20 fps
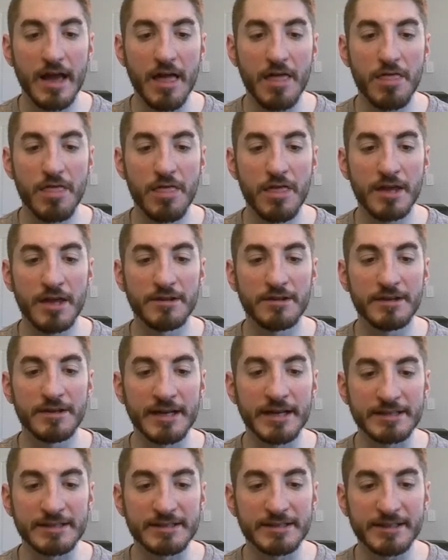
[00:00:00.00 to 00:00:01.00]
And then the
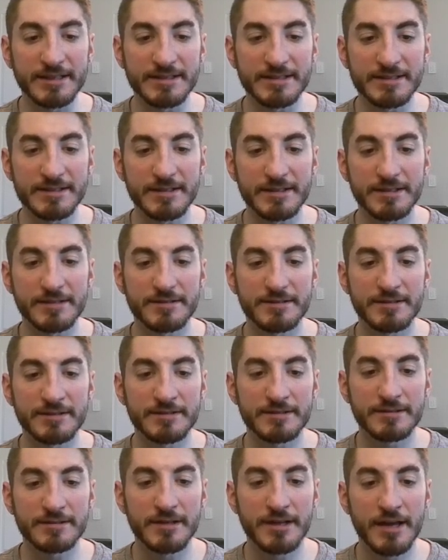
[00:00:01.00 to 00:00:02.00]
next thing it says
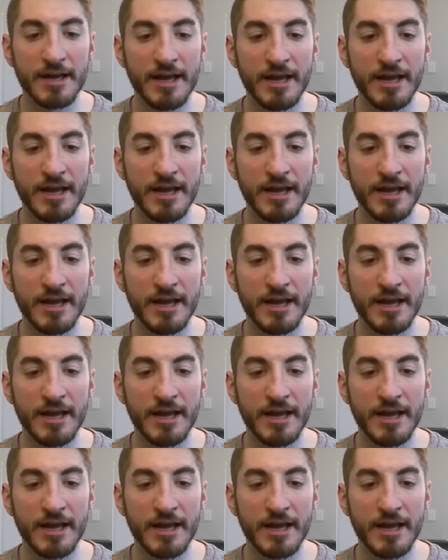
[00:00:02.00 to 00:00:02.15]
is,